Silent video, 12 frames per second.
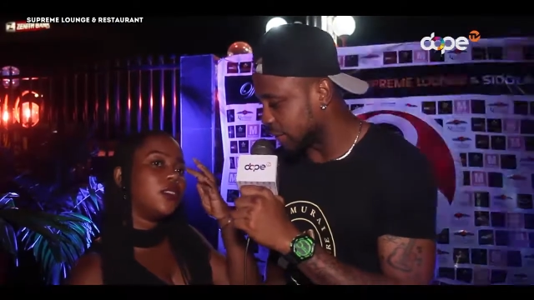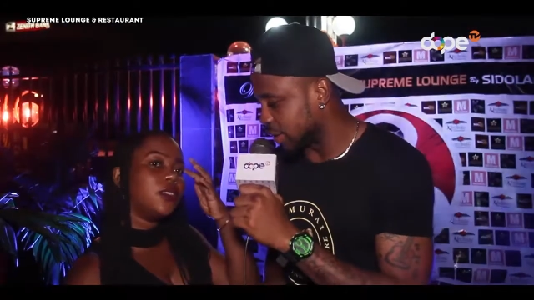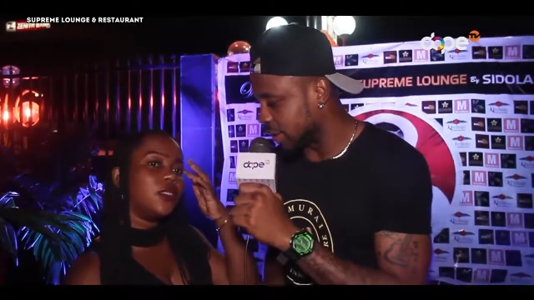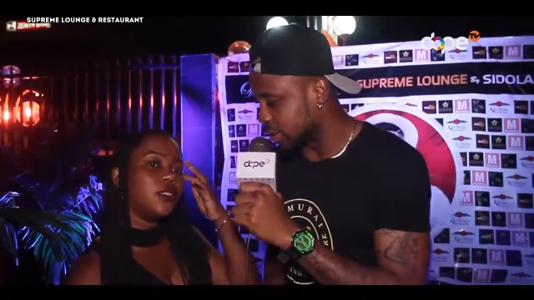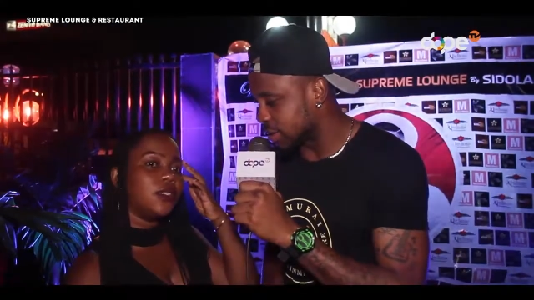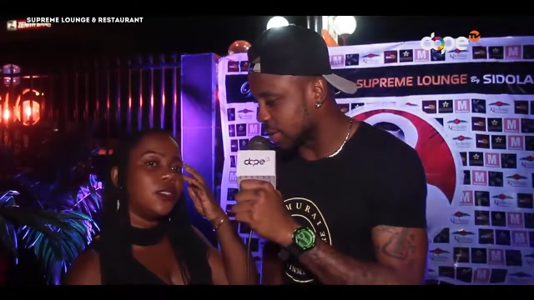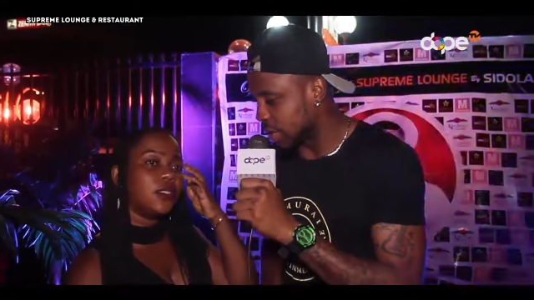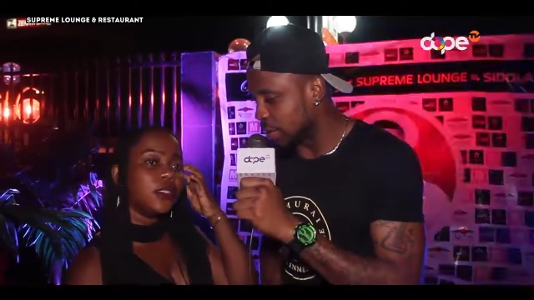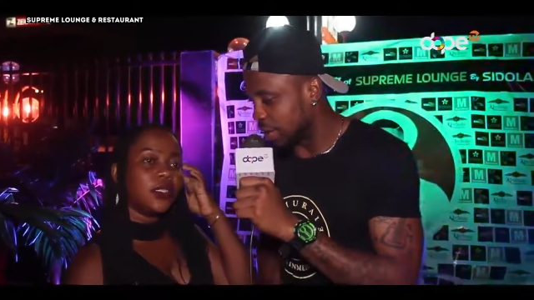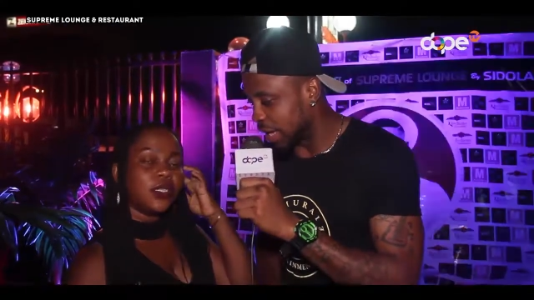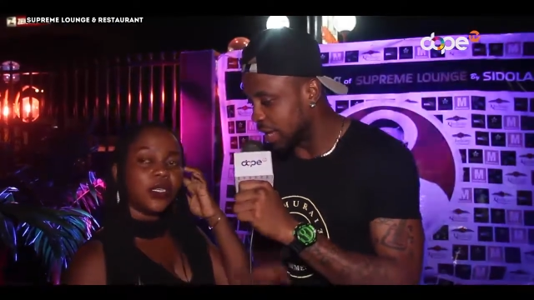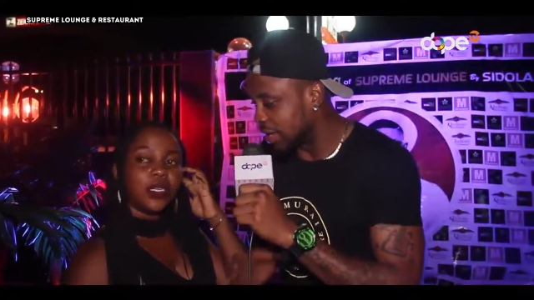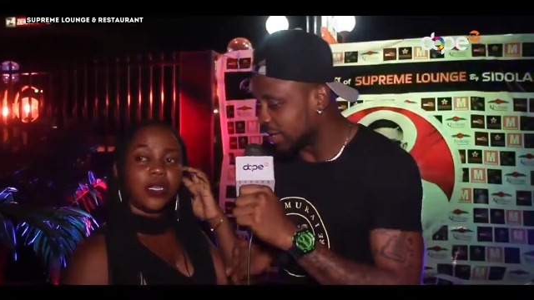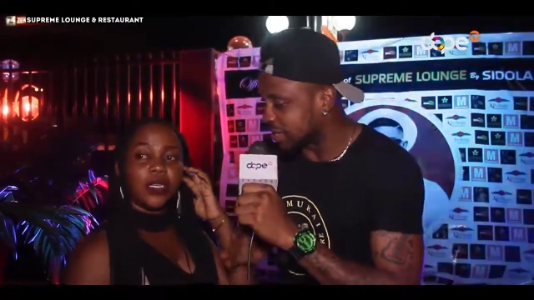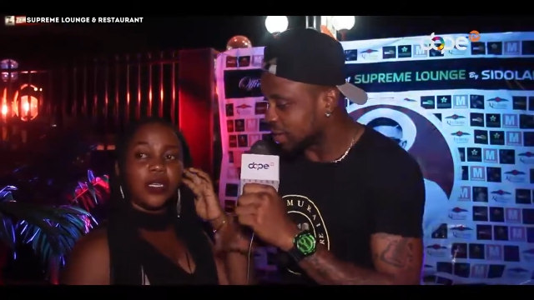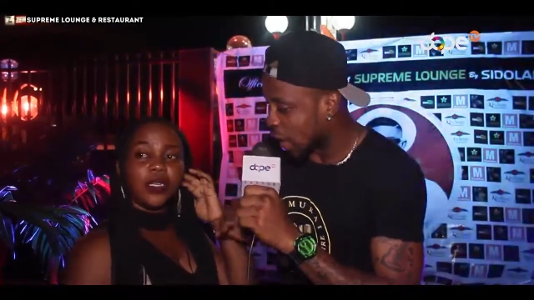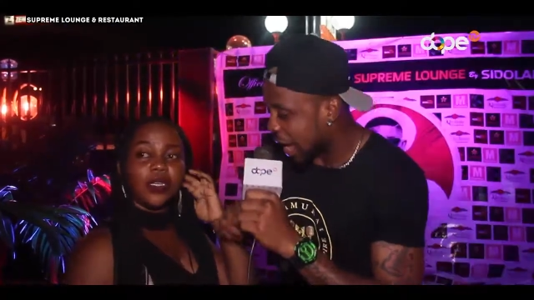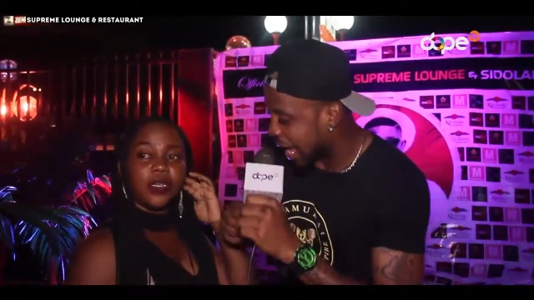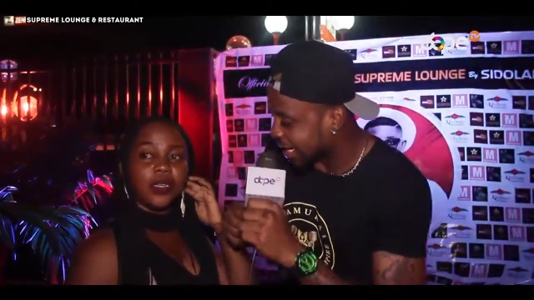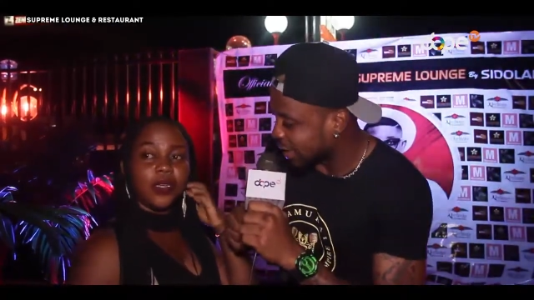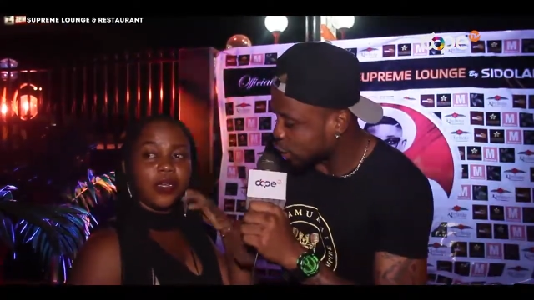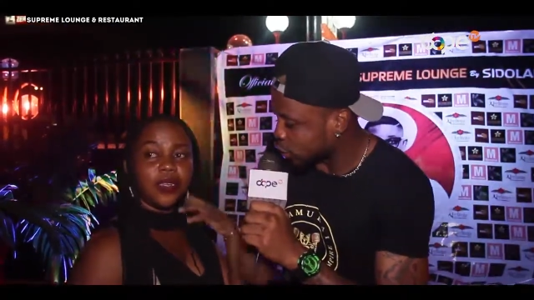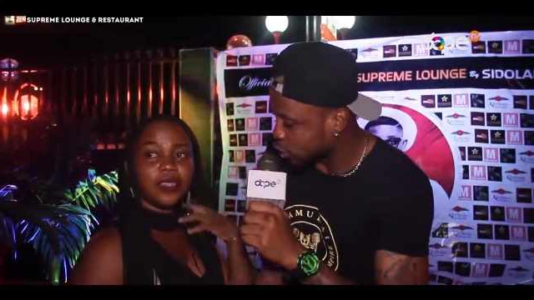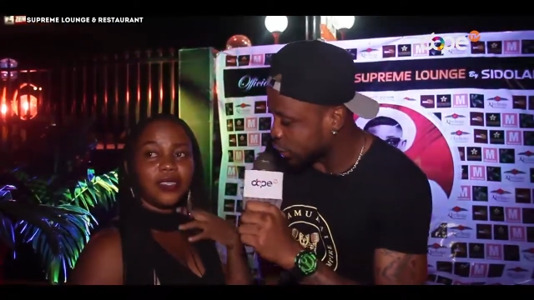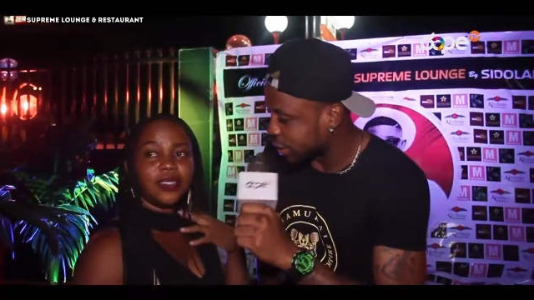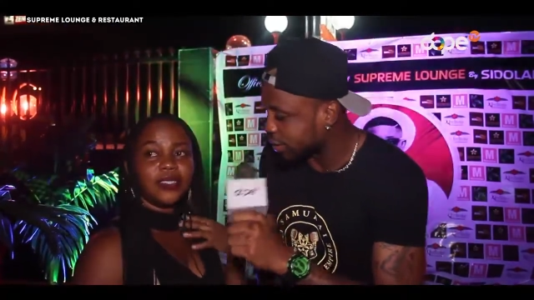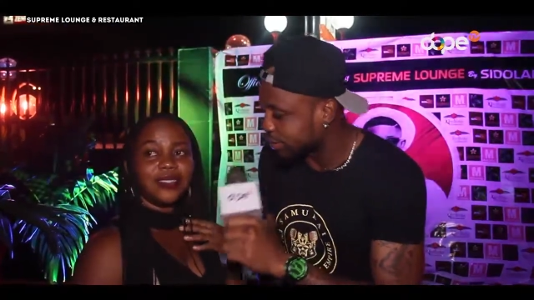Speaker 1: in this um, in this hard industry?